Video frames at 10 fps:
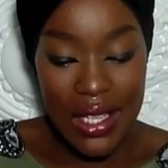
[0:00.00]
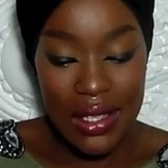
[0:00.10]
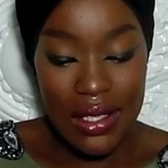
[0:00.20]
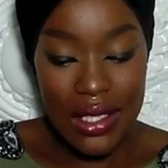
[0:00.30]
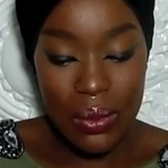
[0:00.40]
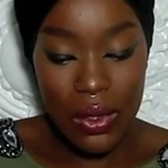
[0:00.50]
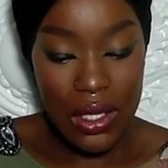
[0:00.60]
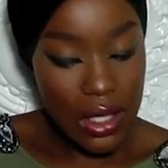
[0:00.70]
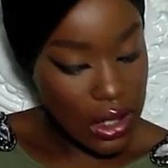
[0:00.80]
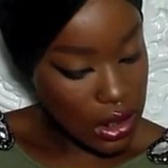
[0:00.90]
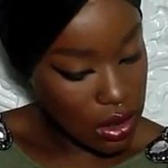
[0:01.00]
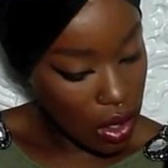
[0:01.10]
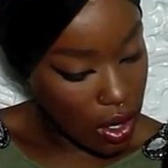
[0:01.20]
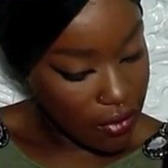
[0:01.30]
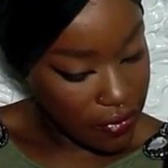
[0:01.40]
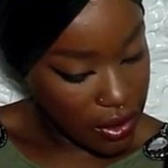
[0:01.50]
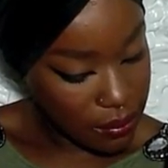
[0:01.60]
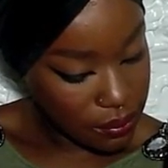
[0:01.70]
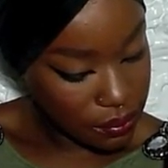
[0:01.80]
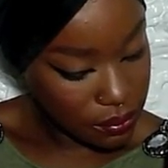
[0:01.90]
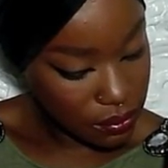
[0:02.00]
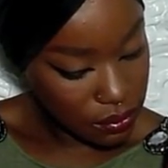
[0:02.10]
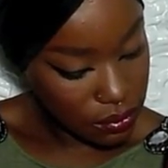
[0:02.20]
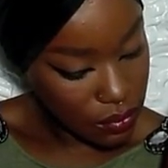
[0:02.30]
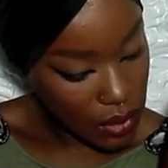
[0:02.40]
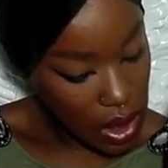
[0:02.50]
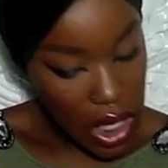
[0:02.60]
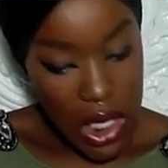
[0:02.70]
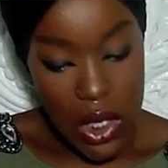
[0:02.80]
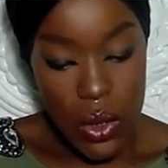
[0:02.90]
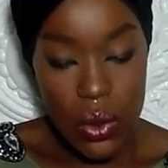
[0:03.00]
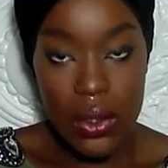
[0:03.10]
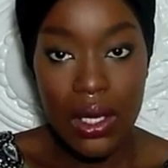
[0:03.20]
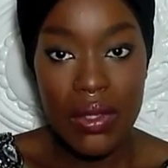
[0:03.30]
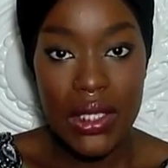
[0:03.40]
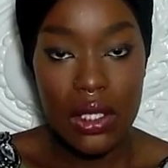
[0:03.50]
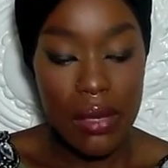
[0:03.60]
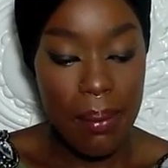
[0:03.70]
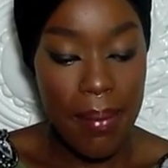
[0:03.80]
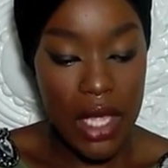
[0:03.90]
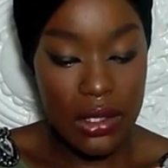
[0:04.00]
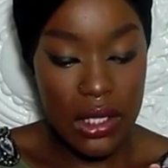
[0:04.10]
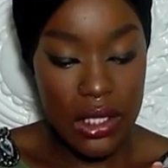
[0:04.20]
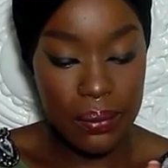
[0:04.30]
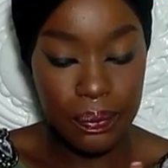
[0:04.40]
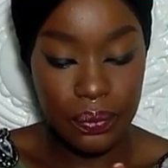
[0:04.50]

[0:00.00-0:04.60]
This one is toffee. Ooh, and that one's a little bit melted.